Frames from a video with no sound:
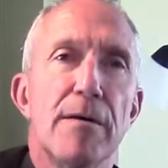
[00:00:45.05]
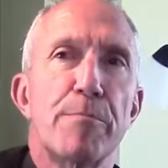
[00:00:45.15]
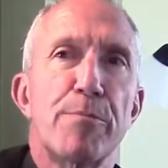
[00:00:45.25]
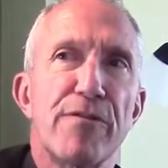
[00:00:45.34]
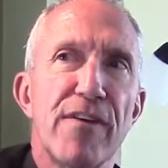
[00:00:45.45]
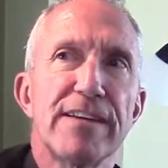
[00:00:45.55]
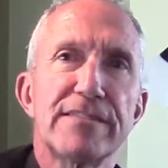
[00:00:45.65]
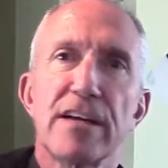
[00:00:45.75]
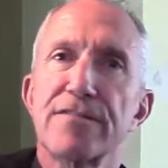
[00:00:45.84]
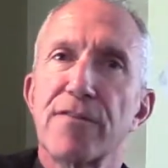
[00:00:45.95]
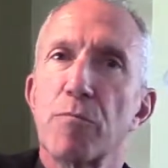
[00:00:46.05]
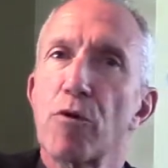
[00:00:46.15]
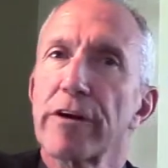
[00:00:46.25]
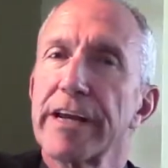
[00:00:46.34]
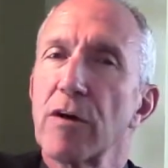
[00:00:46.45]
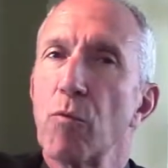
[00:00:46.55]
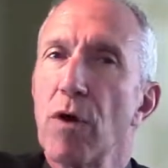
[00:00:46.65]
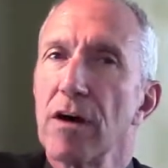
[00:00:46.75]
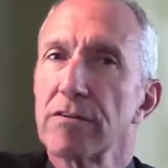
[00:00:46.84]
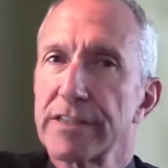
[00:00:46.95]
prevents us from working
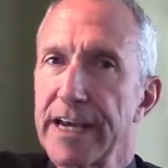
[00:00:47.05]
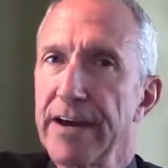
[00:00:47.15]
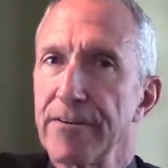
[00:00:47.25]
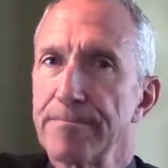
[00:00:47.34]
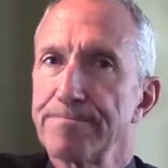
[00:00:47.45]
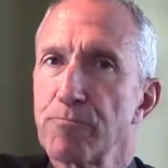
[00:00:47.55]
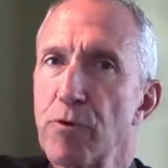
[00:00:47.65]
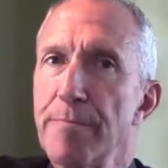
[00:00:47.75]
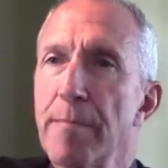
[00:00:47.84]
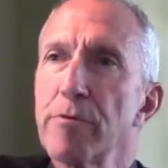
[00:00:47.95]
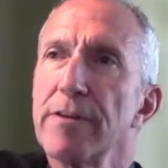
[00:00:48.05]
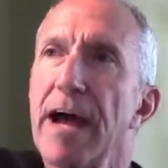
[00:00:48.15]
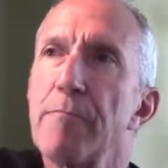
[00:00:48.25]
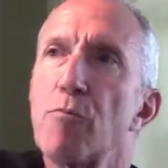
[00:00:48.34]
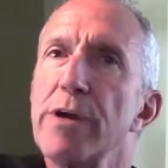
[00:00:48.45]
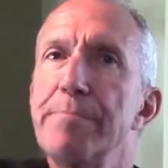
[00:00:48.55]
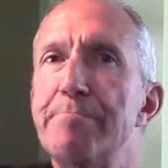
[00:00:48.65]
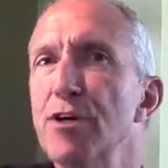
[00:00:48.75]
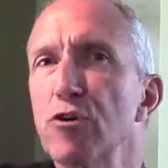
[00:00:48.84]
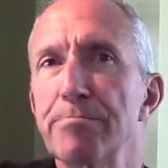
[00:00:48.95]
well together. Remember that we
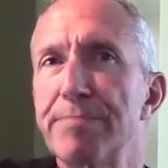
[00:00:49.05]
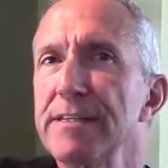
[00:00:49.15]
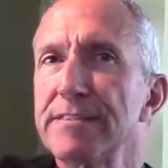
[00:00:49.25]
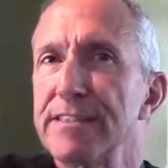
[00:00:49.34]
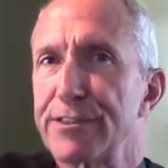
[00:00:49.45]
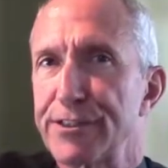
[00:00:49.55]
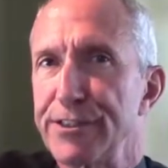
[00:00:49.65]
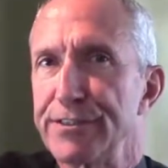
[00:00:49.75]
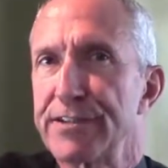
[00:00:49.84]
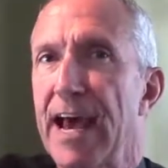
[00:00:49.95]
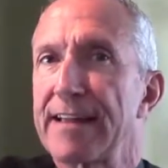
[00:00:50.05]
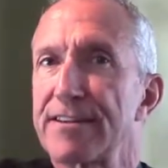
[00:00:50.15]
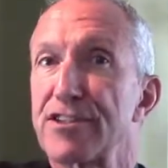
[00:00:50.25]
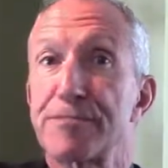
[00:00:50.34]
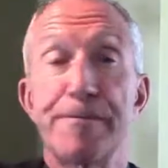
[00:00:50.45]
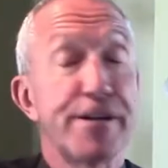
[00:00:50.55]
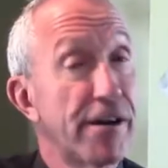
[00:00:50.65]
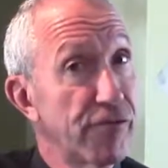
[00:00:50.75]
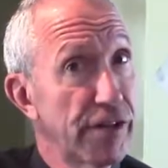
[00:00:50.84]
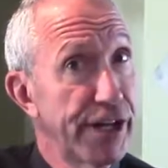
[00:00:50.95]
build businesses at the speed
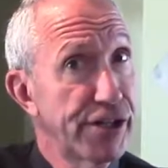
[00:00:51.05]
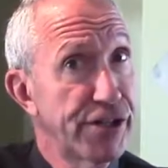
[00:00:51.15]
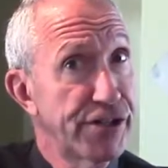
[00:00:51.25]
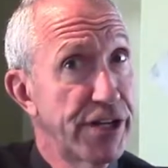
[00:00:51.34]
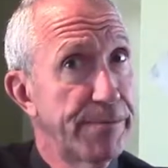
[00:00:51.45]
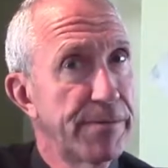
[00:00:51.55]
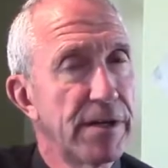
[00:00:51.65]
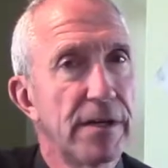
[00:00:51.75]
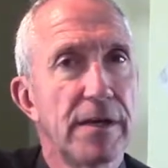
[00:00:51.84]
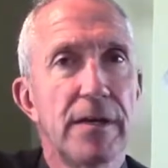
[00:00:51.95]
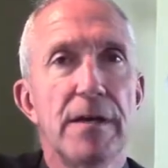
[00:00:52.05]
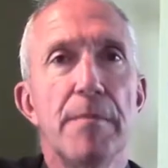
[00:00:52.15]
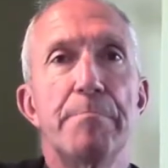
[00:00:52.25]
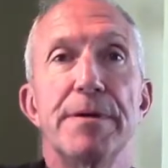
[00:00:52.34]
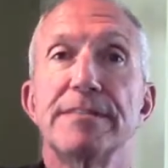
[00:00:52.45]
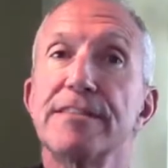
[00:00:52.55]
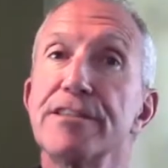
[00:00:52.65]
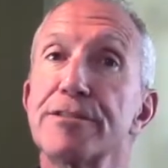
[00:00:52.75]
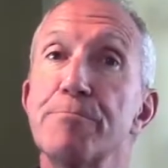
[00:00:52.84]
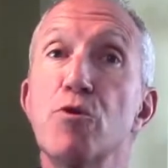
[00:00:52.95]
of relationship.
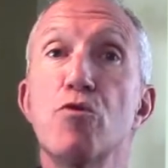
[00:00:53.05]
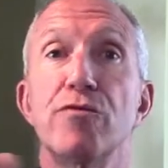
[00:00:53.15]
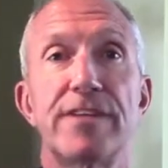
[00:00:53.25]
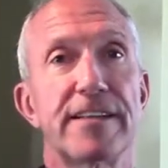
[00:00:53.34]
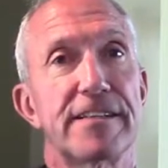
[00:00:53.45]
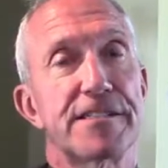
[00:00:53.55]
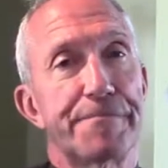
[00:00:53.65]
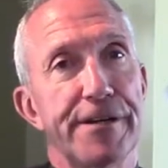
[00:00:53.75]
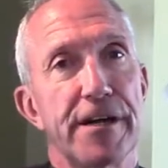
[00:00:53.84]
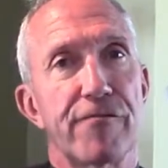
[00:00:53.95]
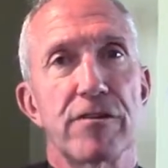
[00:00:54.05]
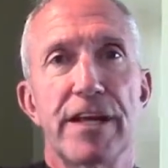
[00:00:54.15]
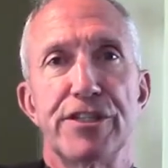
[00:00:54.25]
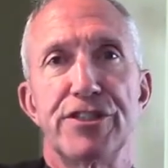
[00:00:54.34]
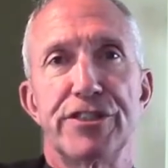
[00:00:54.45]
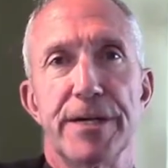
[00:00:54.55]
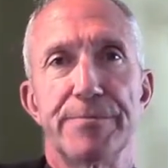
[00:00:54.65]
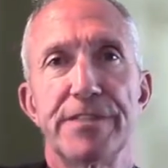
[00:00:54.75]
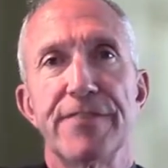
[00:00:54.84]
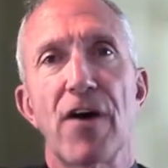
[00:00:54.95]
Business moves at the speed of
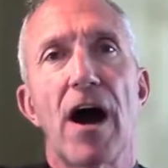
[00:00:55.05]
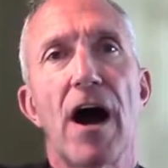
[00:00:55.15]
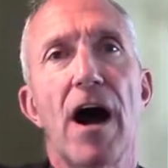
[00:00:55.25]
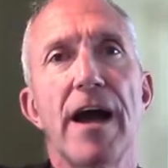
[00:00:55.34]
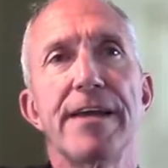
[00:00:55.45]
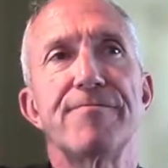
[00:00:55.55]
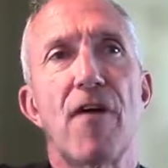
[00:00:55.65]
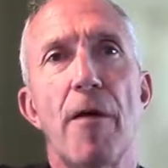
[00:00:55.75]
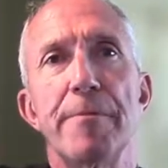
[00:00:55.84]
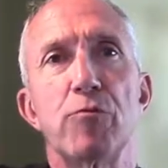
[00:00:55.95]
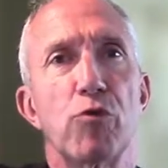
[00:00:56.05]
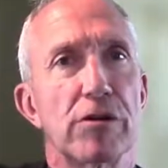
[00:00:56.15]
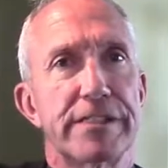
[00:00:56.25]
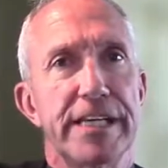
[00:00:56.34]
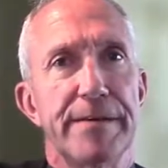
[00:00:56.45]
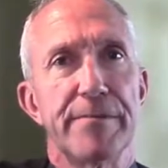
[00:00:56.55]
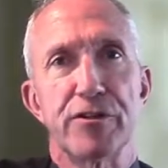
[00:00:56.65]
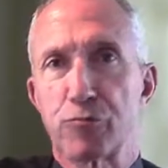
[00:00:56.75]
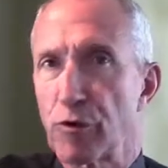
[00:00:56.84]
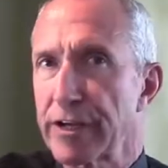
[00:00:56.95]
relationships. If a high involvement work team
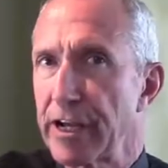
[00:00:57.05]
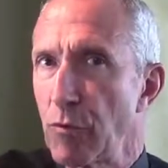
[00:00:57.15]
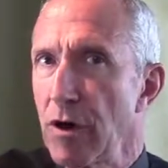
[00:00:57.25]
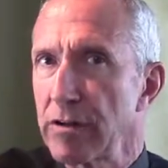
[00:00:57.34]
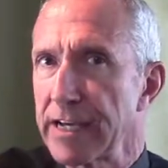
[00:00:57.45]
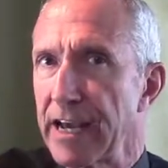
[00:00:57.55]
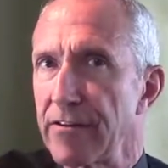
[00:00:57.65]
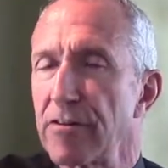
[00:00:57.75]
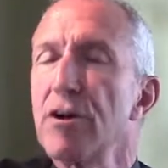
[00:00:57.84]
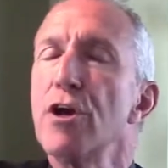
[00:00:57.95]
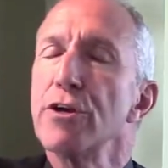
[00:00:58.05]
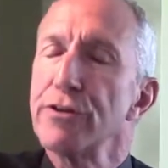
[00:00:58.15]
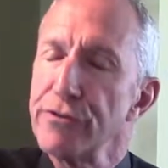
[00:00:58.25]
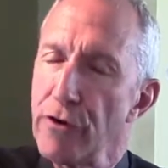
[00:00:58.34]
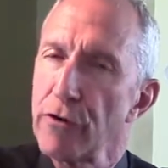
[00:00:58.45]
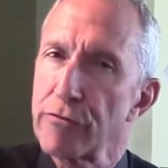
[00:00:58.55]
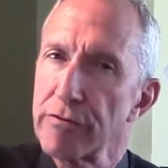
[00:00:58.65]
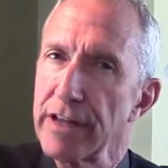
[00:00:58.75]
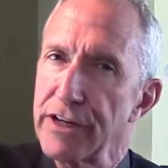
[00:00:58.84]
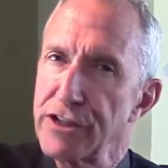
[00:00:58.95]
is working well together, you know the
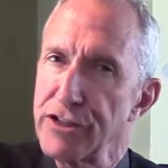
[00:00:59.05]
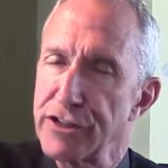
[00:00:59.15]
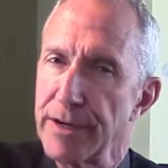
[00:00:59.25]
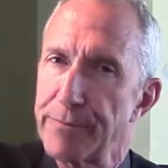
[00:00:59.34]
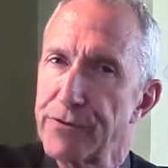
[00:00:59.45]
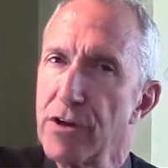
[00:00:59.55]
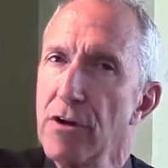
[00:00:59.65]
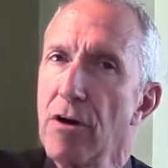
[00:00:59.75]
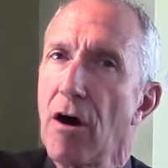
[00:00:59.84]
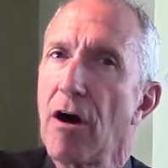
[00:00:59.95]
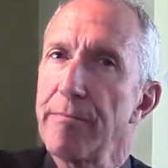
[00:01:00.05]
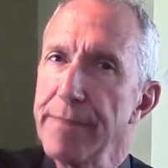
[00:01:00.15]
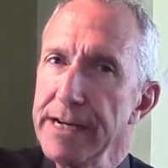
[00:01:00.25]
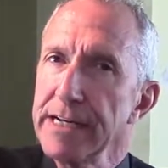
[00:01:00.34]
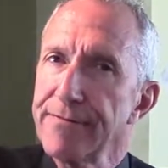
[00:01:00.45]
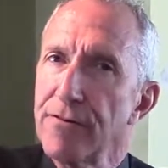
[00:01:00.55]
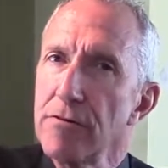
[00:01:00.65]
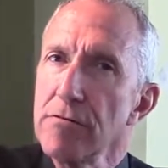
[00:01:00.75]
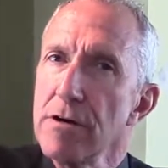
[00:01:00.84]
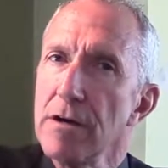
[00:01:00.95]
relationships are
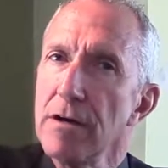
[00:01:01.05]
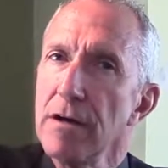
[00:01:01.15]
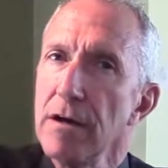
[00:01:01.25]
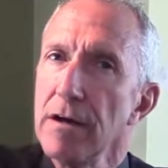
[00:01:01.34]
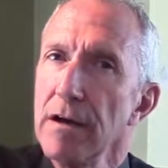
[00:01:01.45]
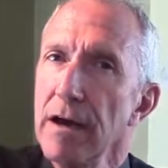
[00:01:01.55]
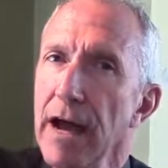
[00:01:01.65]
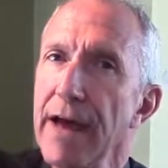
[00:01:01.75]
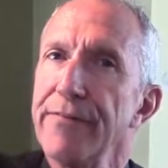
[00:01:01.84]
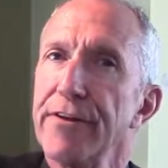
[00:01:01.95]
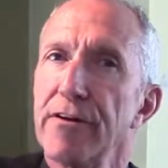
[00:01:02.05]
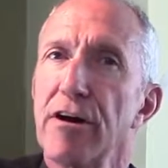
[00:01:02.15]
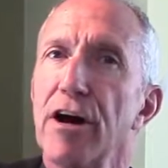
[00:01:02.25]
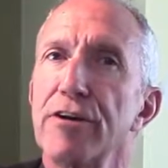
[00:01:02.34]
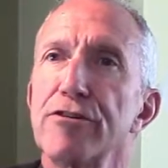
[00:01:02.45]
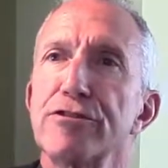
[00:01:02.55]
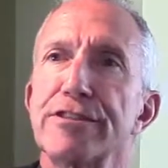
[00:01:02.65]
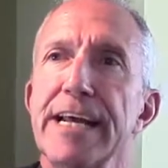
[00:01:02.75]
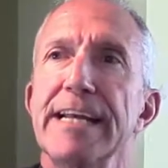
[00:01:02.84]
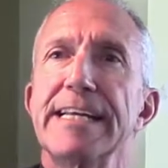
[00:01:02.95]
meaningful and they're
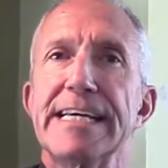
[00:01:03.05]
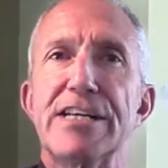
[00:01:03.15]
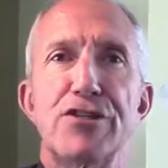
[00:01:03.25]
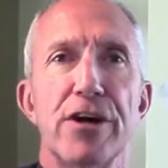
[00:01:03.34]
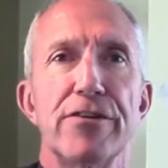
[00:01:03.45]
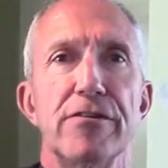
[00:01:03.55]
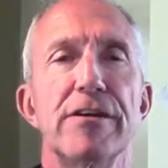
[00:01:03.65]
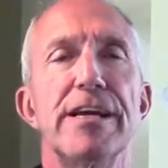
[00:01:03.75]
understanding each other